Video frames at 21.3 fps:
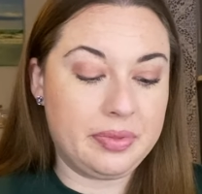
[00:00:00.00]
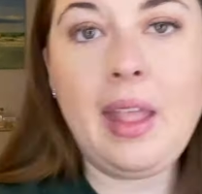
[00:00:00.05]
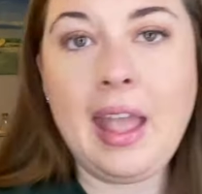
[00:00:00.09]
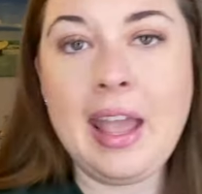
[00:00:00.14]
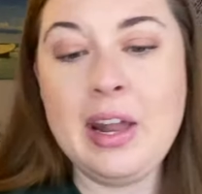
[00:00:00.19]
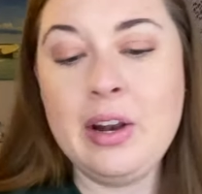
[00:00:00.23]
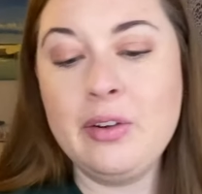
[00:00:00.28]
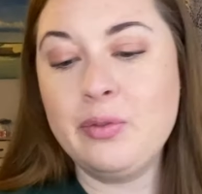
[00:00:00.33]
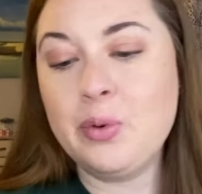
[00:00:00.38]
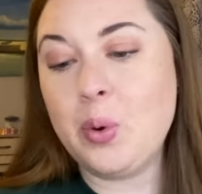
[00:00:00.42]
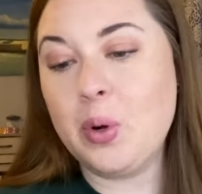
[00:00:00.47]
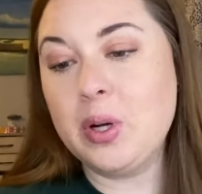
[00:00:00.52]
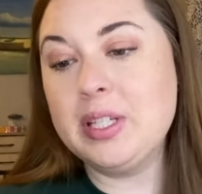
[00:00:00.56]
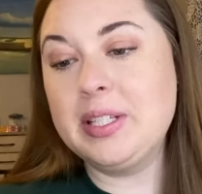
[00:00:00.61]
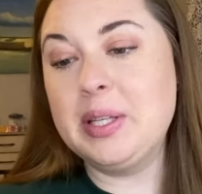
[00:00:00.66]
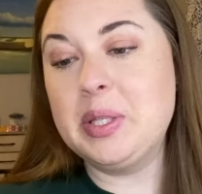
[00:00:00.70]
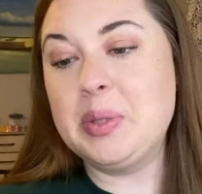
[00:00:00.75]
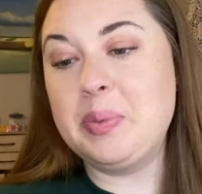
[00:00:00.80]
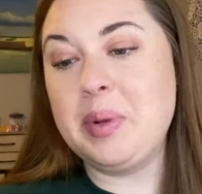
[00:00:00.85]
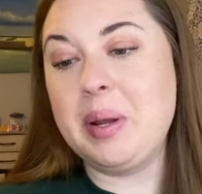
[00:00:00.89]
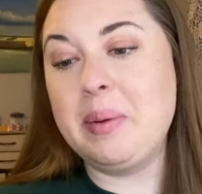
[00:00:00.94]
And of course,
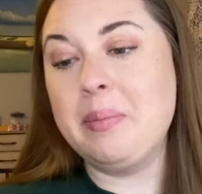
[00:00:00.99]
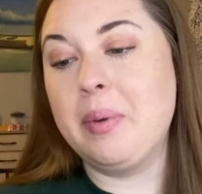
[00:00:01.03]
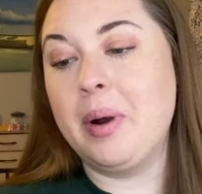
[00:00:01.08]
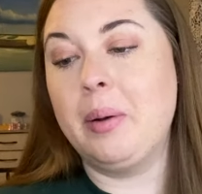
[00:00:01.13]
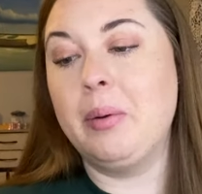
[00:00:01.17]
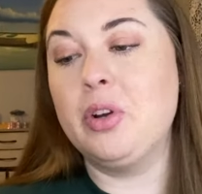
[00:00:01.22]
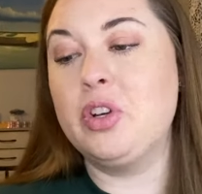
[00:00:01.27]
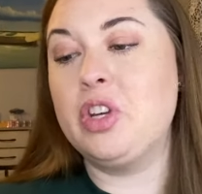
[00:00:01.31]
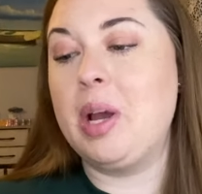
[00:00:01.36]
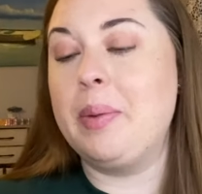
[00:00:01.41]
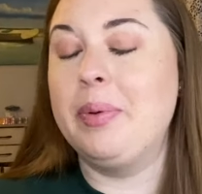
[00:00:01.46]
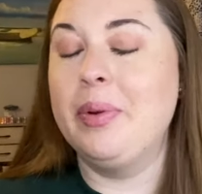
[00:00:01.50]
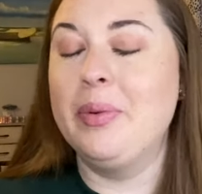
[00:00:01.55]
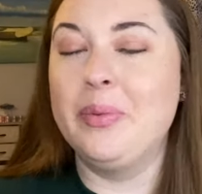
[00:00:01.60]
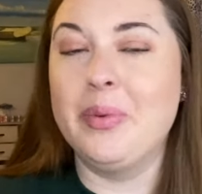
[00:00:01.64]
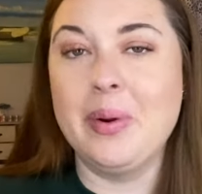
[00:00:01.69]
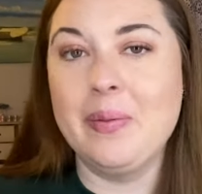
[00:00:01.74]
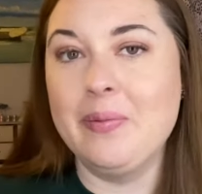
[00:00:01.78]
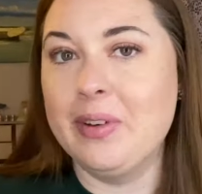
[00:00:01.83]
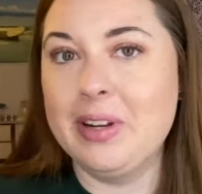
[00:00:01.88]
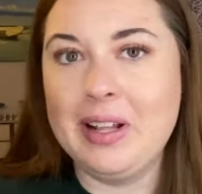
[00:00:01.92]
this being Barbershop and
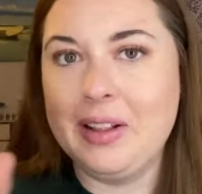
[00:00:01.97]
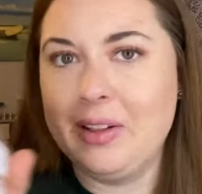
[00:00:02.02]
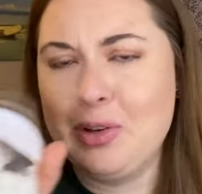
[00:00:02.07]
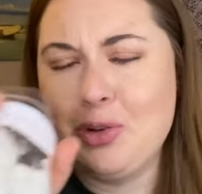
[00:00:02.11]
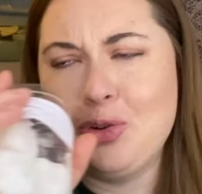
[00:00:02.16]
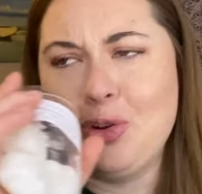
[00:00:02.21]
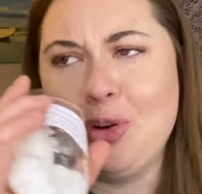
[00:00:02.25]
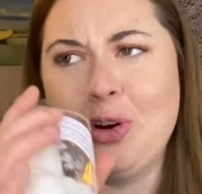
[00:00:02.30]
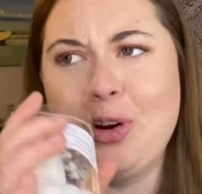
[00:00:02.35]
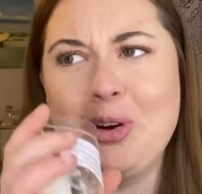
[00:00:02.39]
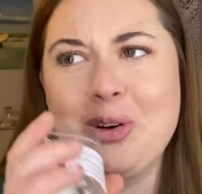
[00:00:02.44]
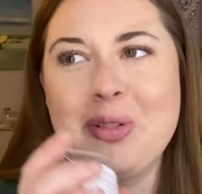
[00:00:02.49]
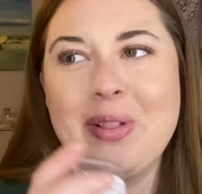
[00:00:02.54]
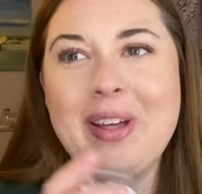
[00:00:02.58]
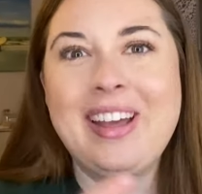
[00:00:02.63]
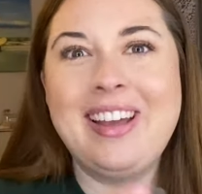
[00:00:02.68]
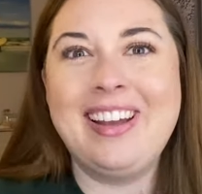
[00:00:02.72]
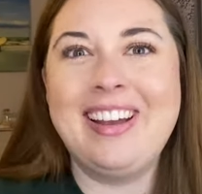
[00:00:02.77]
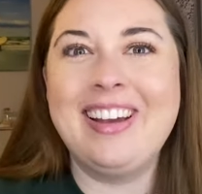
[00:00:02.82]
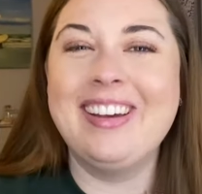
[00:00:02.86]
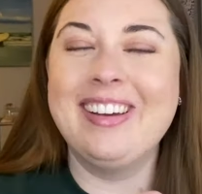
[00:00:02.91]
Warm Vanilla Sugar, like,
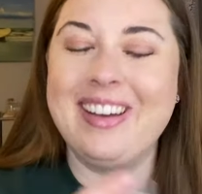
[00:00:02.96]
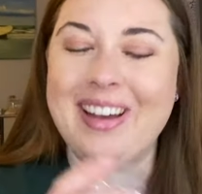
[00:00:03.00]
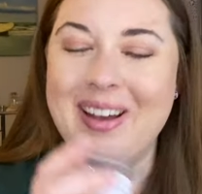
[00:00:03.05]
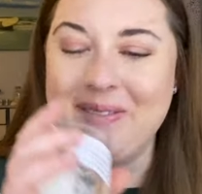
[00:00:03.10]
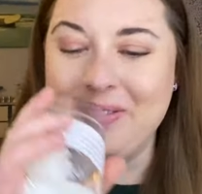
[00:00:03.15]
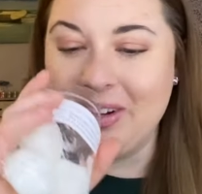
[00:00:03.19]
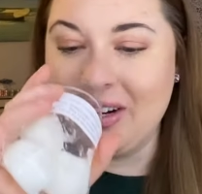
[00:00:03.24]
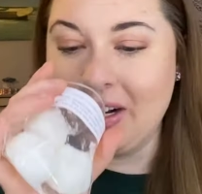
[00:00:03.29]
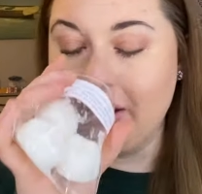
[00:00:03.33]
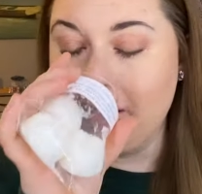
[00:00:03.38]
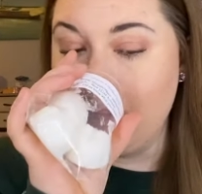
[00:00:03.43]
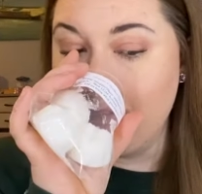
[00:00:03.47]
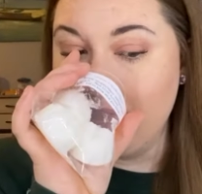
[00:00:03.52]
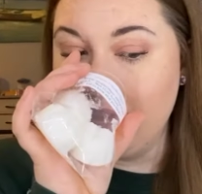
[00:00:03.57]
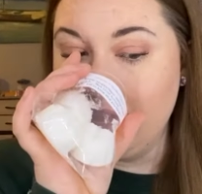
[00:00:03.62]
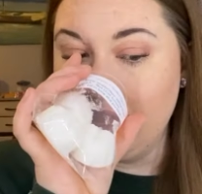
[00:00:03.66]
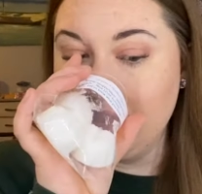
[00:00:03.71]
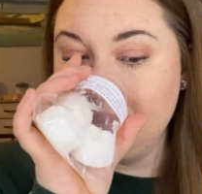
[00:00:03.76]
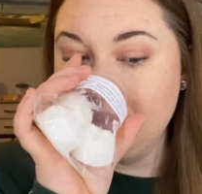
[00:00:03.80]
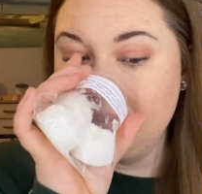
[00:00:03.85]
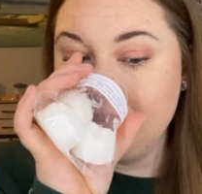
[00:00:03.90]
I'm gonna love
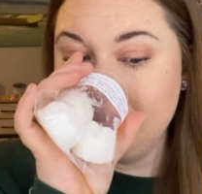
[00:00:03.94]
it.